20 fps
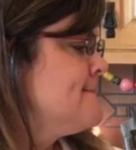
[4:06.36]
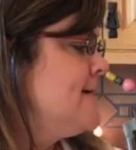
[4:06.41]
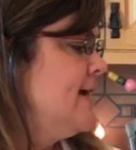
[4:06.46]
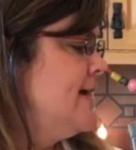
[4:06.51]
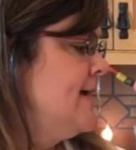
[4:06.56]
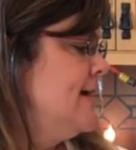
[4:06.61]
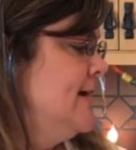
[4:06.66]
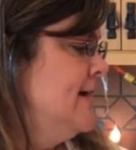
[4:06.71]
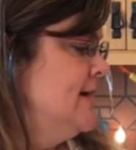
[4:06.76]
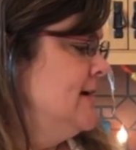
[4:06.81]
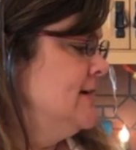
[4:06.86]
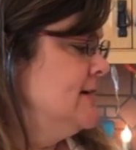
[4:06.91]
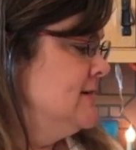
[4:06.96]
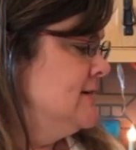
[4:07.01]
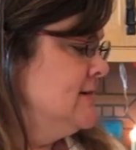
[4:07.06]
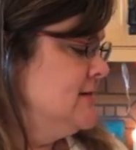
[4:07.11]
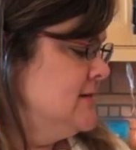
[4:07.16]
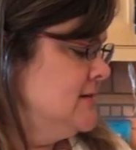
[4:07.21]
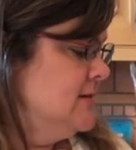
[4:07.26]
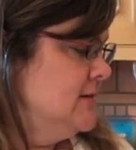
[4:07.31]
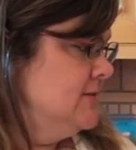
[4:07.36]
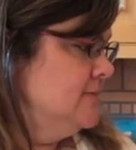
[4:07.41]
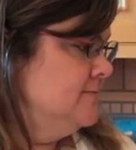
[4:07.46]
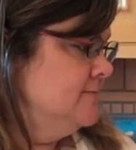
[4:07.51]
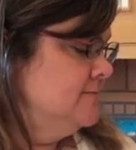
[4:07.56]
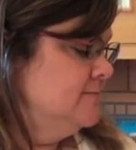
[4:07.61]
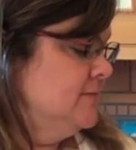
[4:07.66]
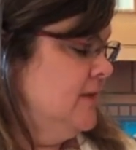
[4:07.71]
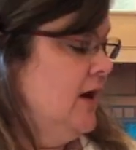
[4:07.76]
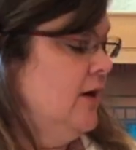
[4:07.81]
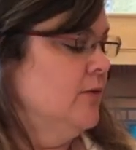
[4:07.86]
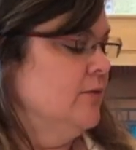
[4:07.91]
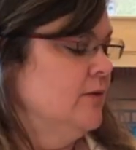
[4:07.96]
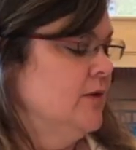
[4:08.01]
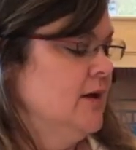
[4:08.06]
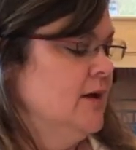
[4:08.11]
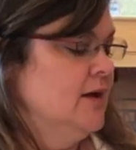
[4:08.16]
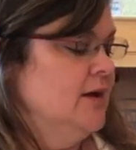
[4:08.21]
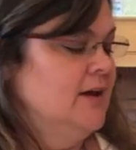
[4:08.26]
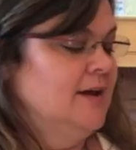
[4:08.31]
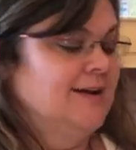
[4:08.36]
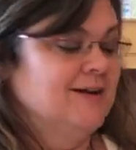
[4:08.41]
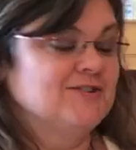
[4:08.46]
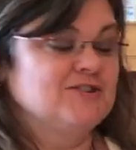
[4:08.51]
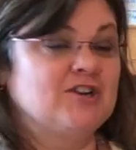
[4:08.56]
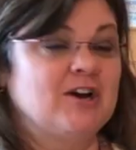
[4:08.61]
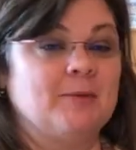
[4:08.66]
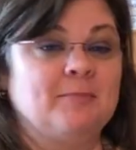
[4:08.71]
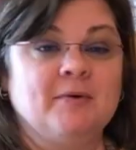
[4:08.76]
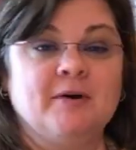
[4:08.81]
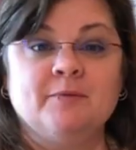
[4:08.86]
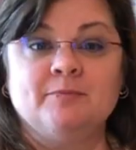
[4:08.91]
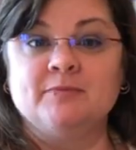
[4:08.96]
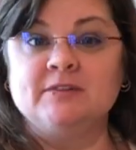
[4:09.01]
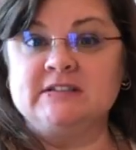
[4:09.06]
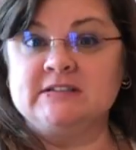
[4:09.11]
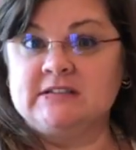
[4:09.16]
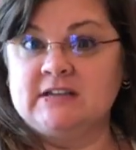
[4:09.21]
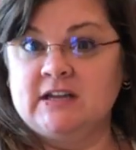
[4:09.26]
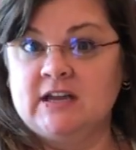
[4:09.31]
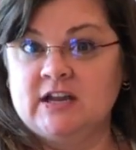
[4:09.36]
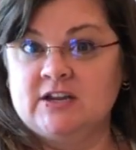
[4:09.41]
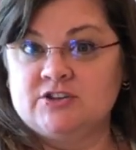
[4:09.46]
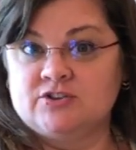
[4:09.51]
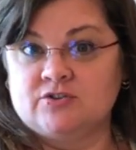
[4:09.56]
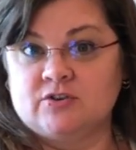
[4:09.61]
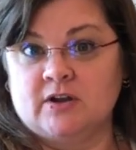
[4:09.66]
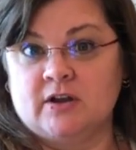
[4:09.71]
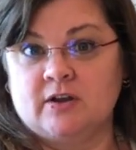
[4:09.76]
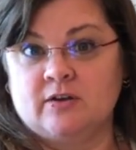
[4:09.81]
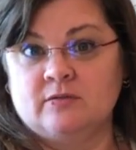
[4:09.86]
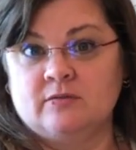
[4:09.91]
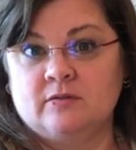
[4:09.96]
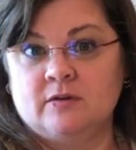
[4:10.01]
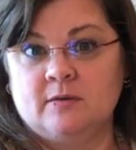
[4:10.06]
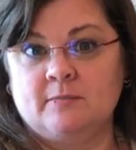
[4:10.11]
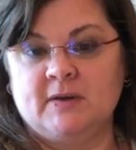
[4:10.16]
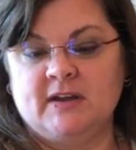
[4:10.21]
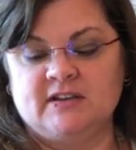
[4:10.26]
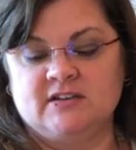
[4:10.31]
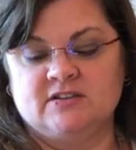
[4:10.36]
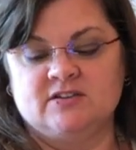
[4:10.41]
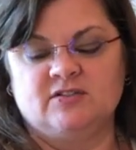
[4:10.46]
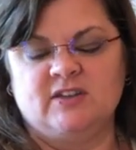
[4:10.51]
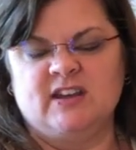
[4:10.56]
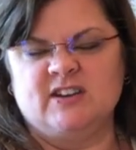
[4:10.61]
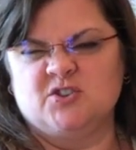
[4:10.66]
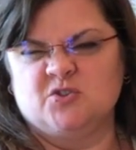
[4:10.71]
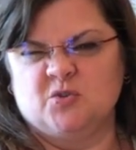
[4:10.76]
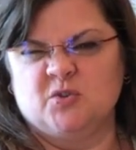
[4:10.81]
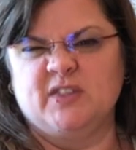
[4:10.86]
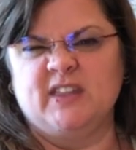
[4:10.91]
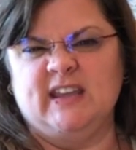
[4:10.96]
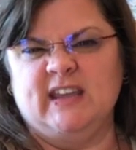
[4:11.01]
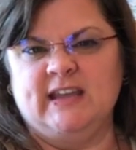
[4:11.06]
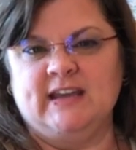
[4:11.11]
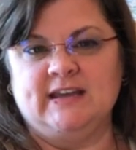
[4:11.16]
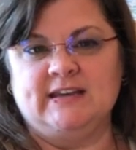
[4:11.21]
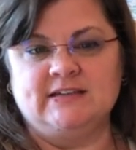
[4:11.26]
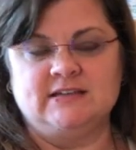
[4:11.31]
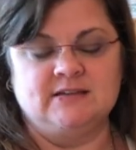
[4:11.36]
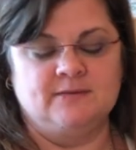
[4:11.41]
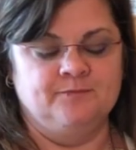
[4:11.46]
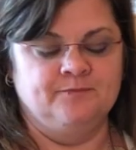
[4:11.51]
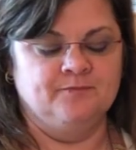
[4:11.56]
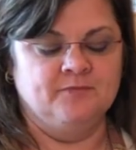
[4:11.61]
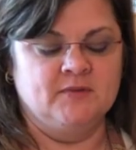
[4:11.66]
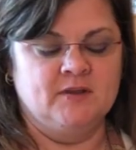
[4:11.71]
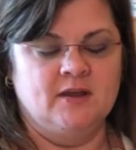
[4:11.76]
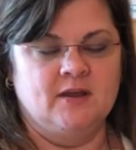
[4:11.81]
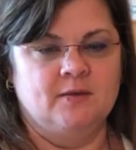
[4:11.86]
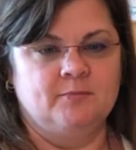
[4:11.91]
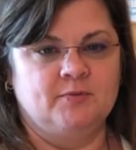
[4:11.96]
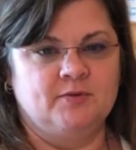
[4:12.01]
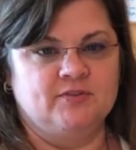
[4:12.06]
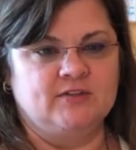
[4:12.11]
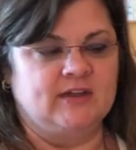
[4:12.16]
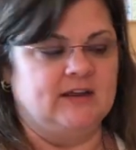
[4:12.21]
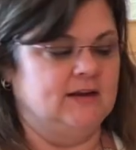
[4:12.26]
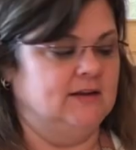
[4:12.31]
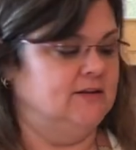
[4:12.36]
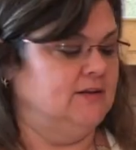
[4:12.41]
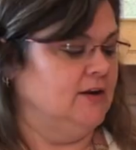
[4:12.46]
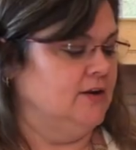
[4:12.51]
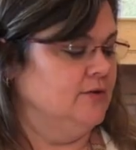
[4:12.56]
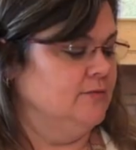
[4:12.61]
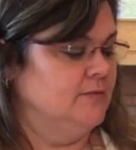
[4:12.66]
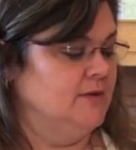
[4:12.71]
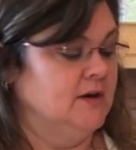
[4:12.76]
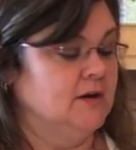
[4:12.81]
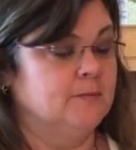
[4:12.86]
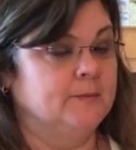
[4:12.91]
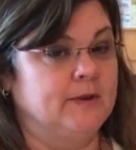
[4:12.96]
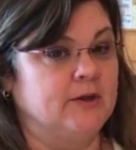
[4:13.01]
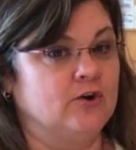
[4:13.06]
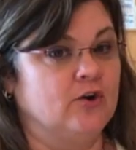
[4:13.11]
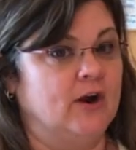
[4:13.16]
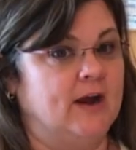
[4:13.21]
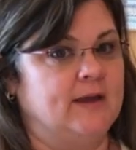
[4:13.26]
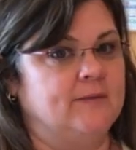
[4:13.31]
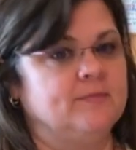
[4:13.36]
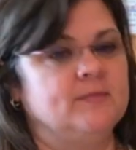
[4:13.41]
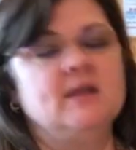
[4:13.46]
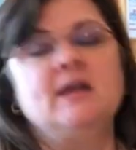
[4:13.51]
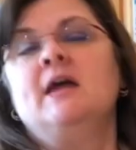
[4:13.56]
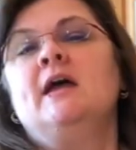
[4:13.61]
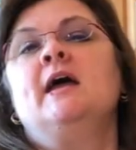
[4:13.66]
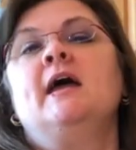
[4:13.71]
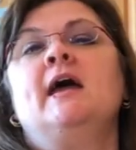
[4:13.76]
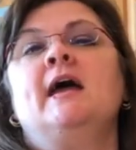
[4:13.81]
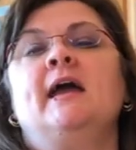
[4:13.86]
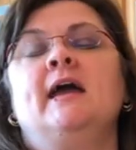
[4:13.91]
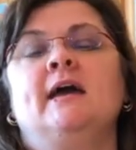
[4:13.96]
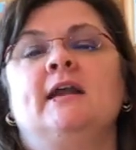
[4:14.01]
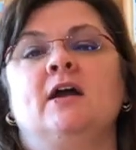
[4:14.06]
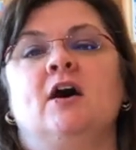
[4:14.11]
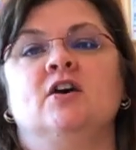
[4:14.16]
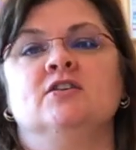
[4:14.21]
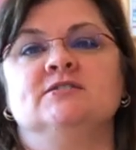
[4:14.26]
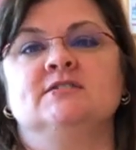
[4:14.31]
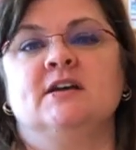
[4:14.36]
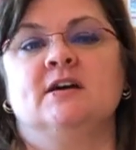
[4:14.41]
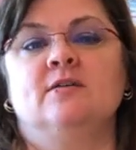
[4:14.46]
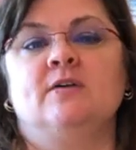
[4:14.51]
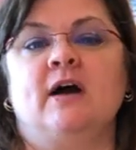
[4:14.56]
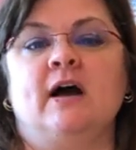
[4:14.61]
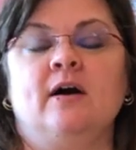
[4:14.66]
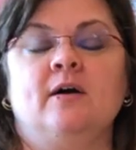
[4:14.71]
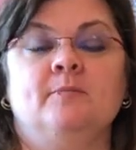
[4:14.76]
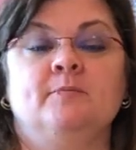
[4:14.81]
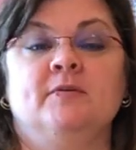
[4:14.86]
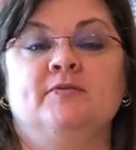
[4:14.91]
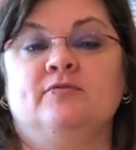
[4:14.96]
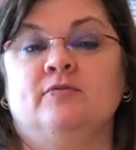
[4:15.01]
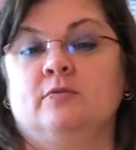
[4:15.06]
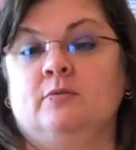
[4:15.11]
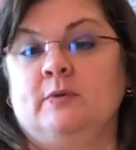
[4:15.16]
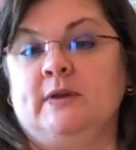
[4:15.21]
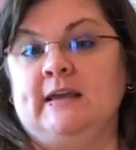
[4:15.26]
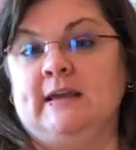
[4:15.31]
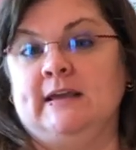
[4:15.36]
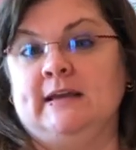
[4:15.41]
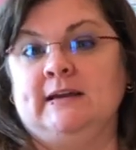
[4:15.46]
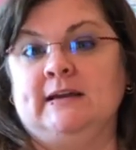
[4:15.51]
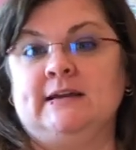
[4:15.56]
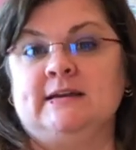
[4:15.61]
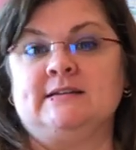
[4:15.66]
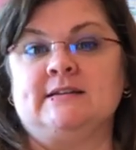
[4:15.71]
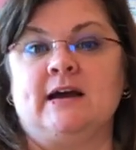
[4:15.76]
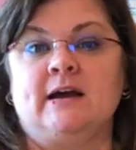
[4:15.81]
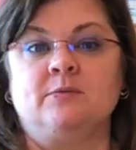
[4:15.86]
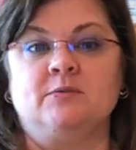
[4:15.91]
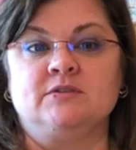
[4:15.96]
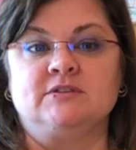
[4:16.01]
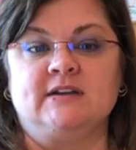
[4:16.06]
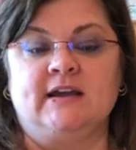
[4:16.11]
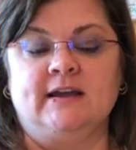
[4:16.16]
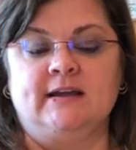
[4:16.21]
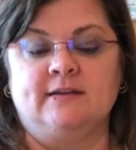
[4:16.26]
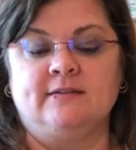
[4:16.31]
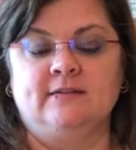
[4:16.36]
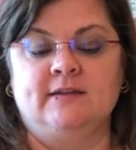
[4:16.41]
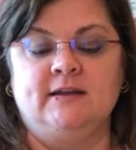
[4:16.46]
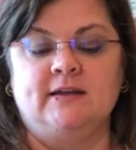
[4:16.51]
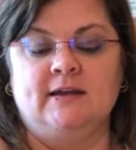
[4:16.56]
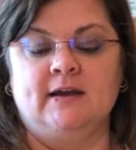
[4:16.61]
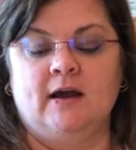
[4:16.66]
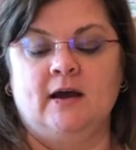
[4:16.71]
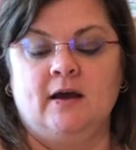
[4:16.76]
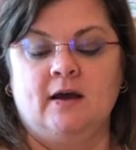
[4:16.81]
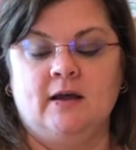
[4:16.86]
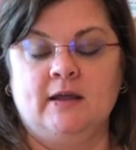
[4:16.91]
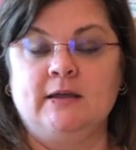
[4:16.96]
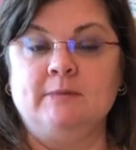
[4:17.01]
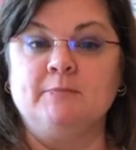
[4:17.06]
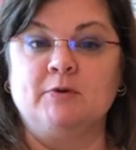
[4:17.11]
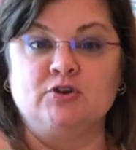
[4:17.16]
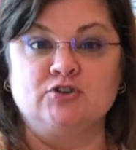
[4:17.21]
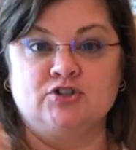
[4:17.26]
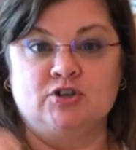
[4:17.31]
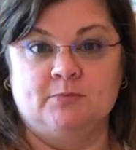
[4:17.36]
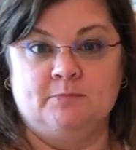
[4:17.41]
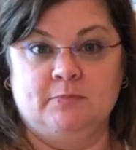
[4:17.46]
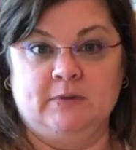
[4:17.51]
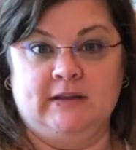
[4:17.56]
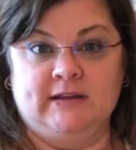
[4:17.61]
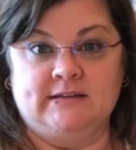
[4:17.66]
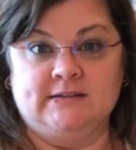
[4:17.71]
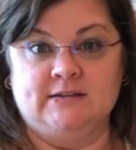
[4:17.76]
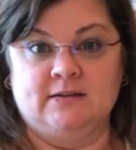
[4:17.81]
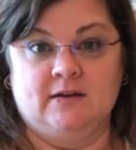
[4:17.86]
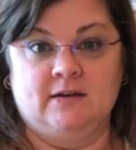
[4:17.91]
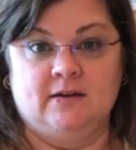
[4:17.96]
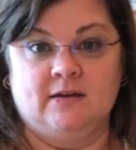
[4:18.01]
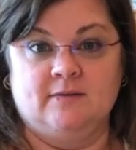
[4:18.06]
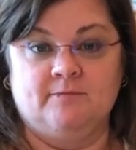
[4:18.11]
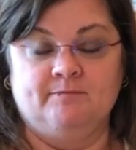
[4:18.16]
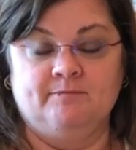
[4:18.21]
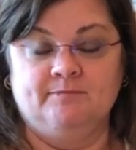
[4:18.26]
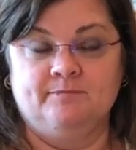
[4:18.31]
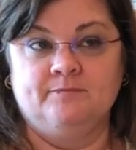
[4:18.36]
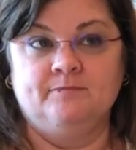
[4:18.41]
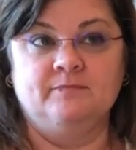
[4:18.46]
And I'll chop up the cilantro. I might do that toward the end and put that in there, and it'll be great. And also, before we eat it, I will take the immersion blender,